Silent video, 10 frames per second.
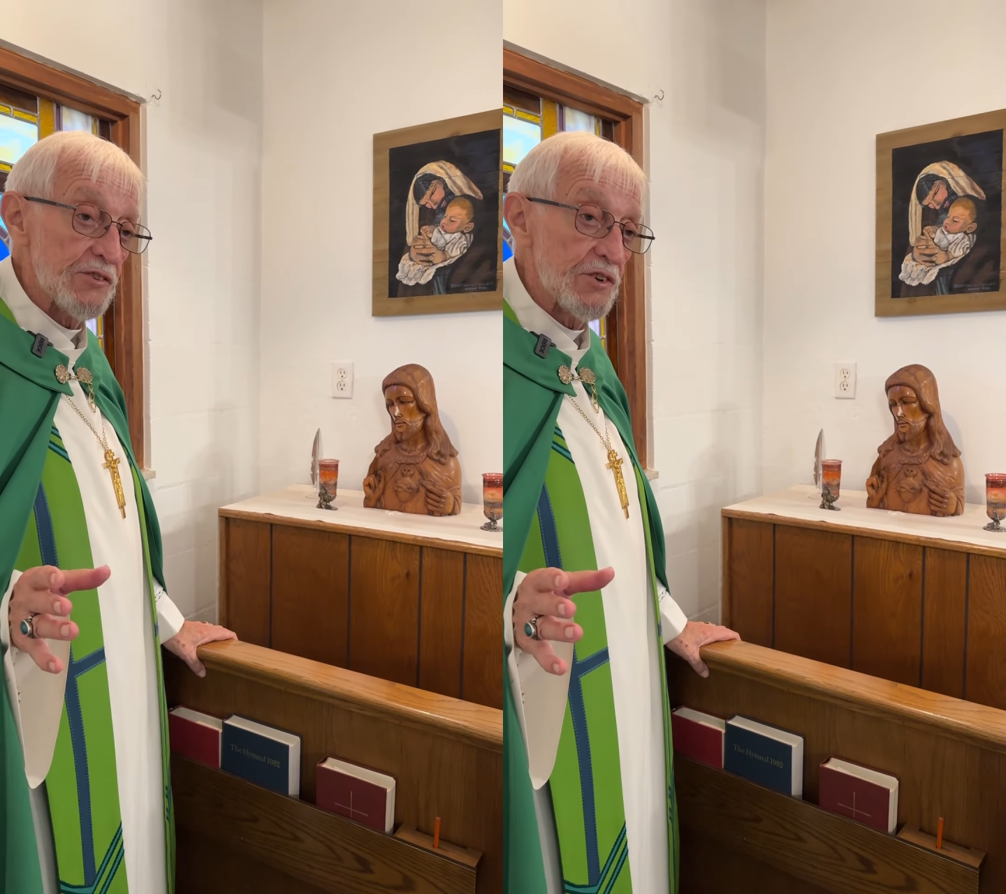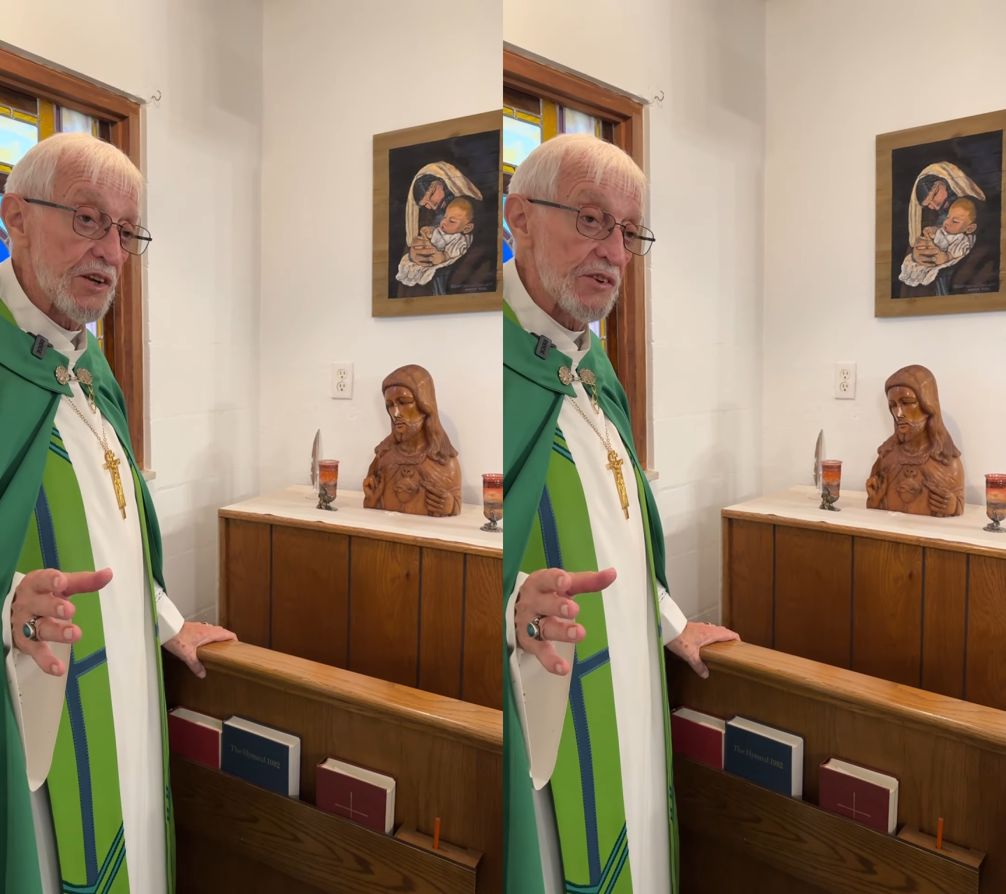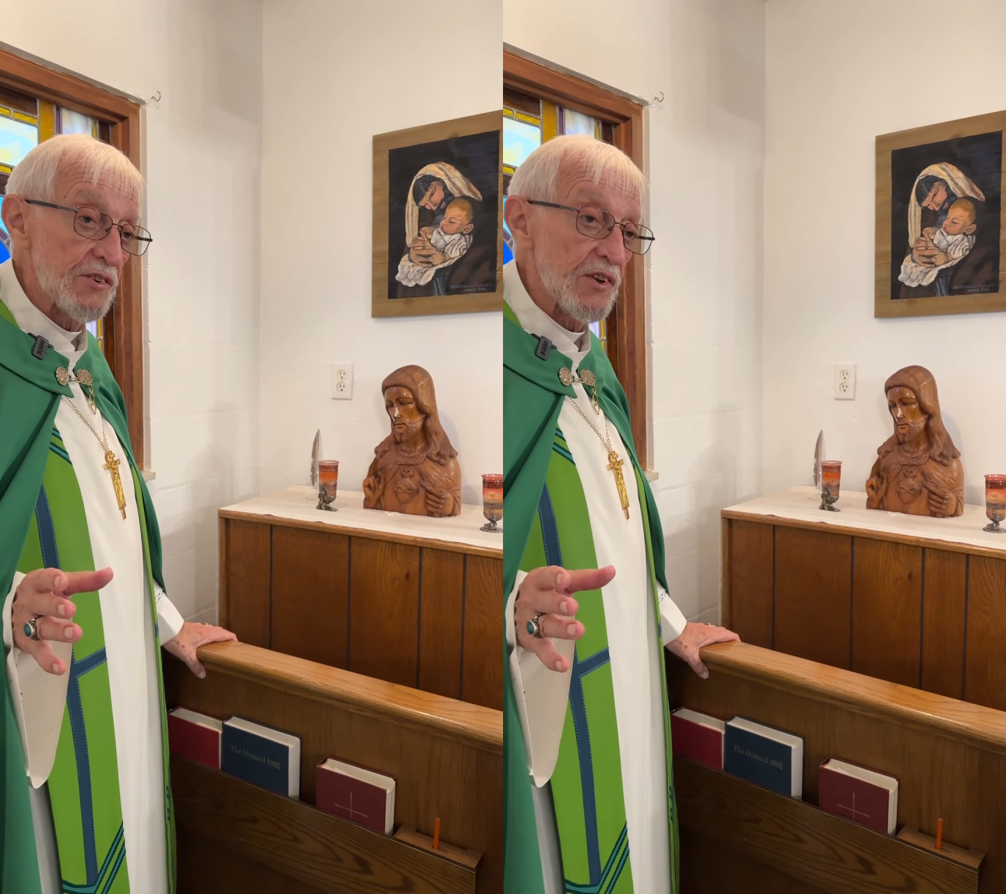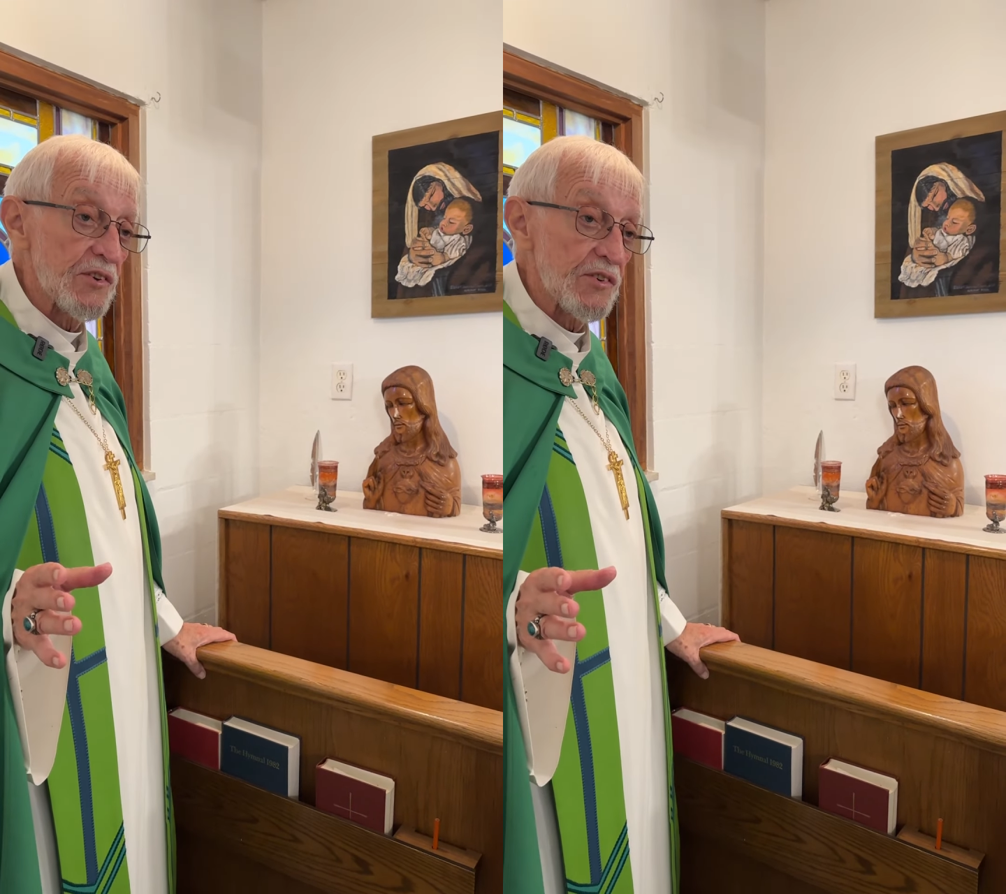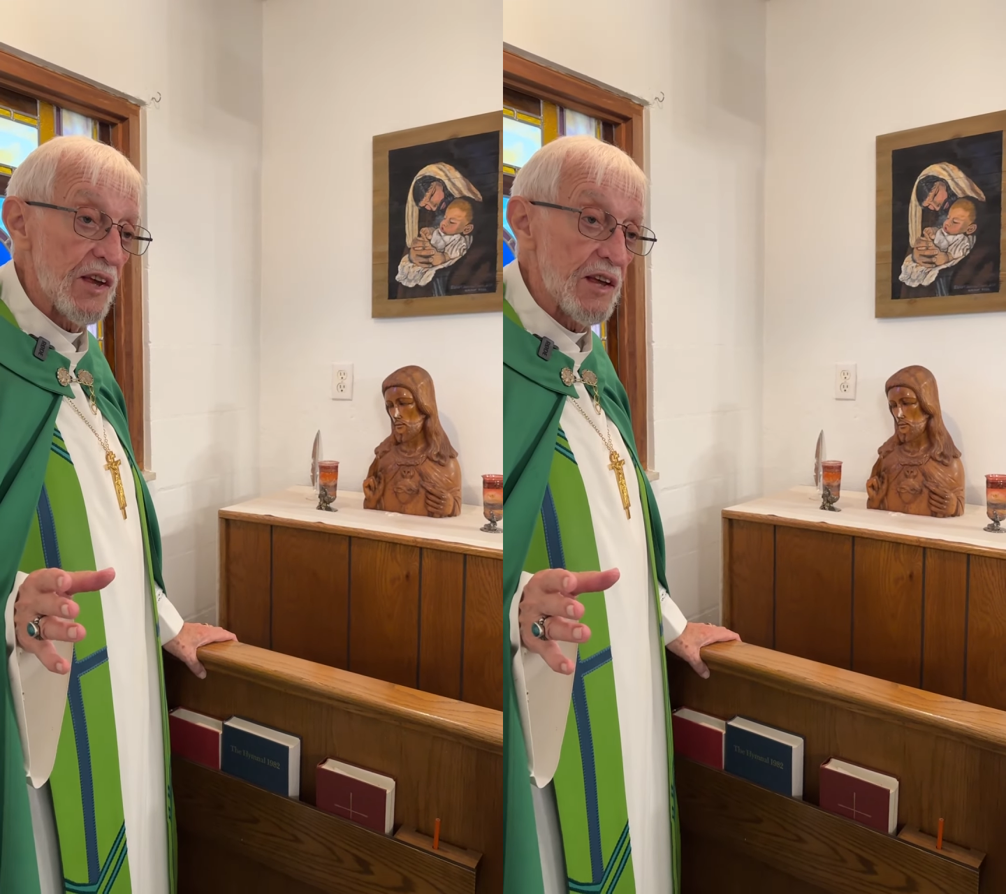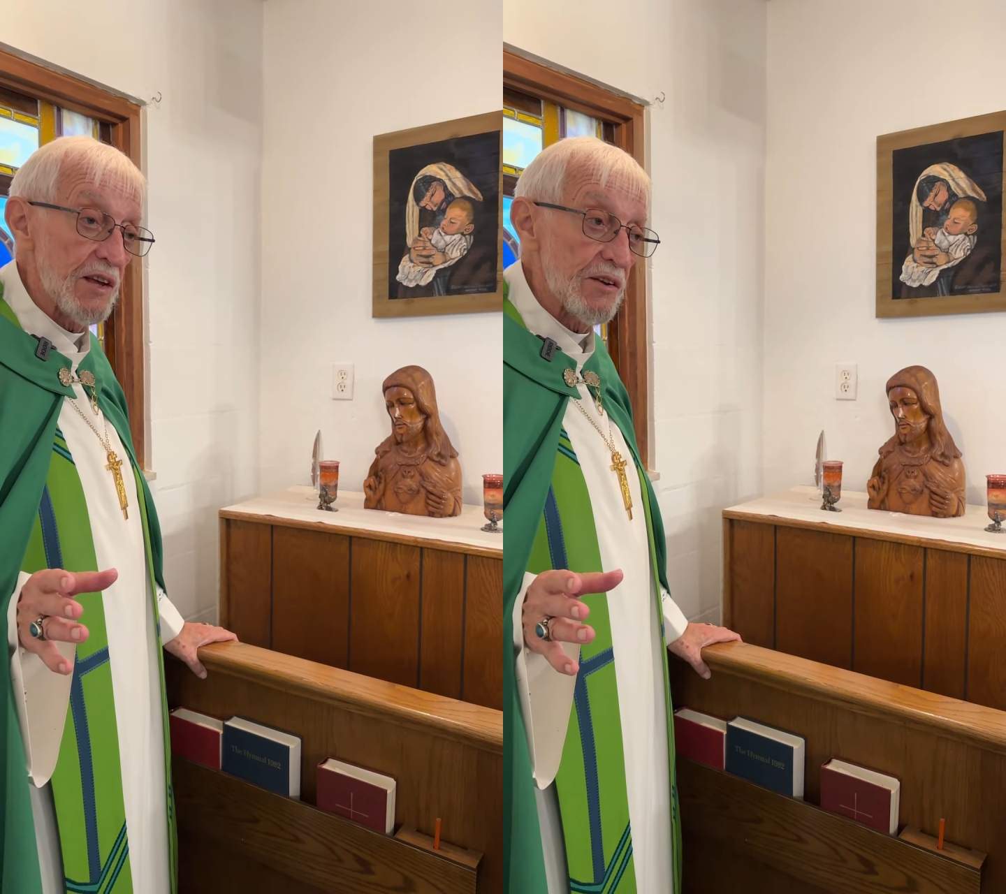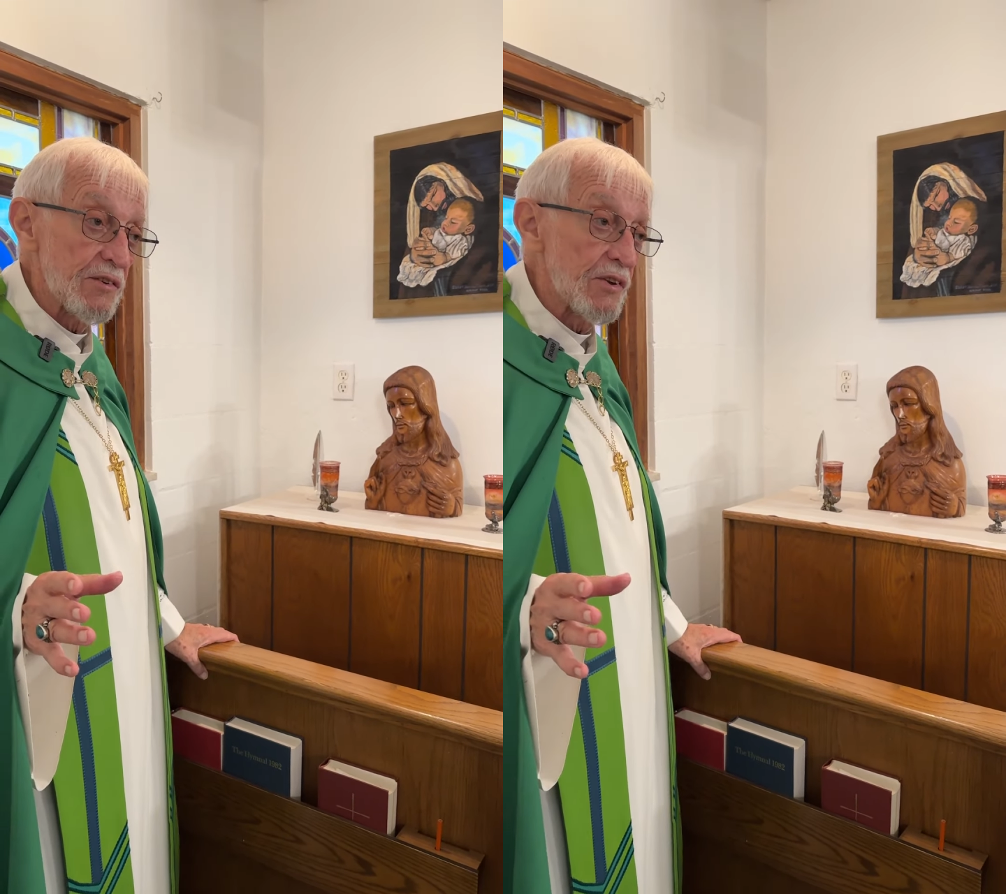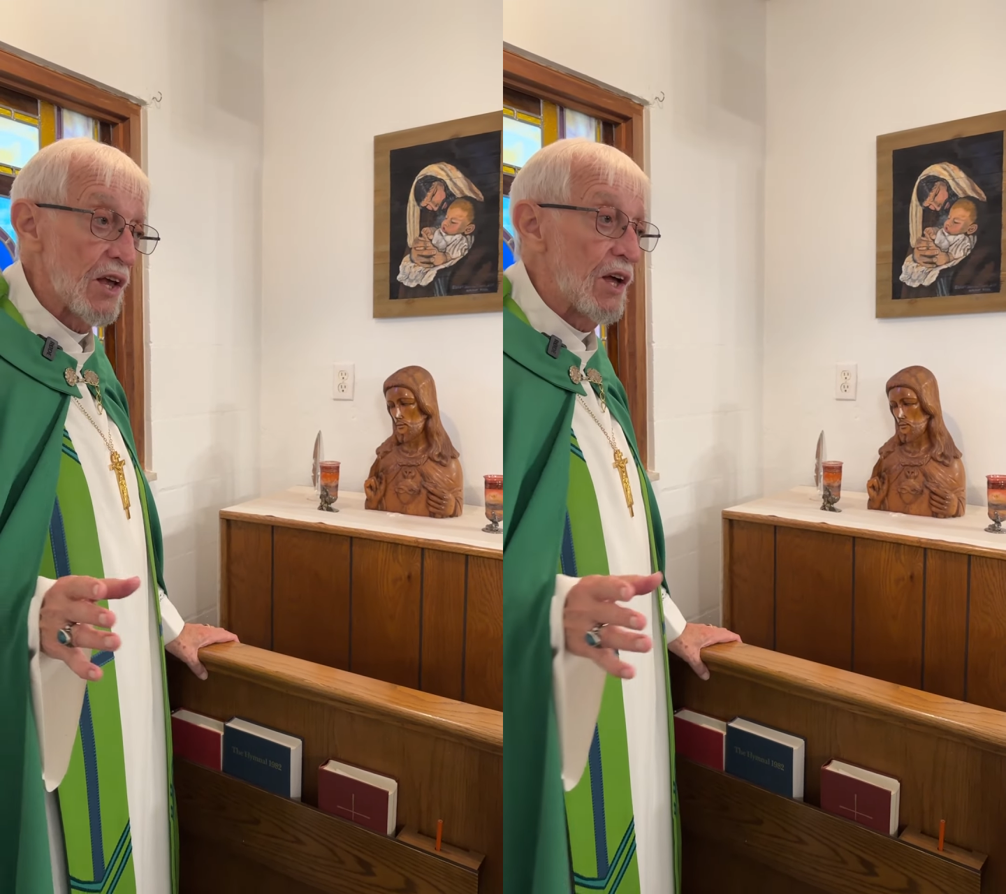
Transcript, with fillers: Jesus is.